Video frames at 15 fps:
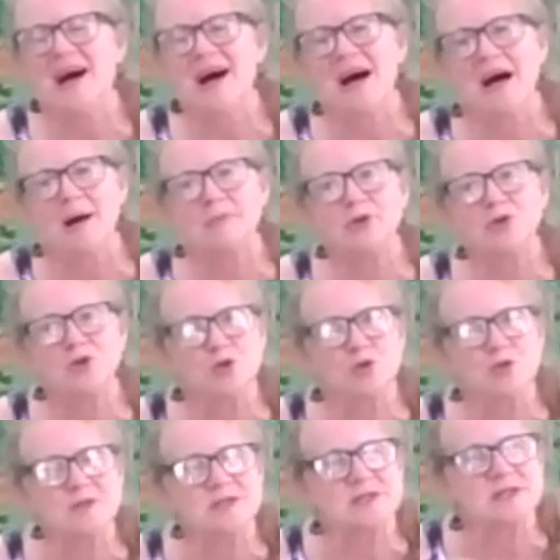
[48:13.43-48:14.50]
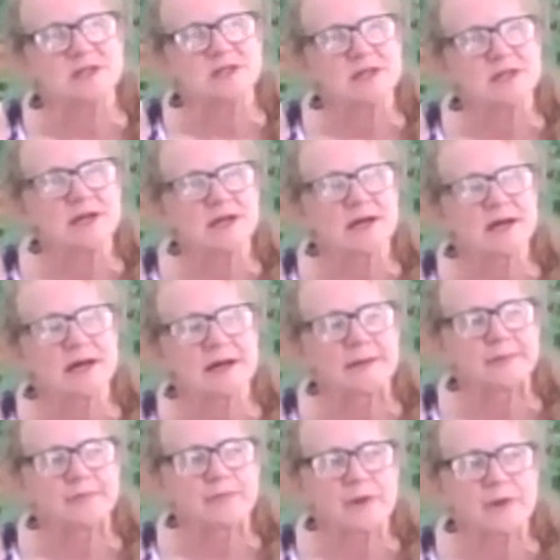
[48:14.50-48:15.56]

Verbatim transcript: um, used um,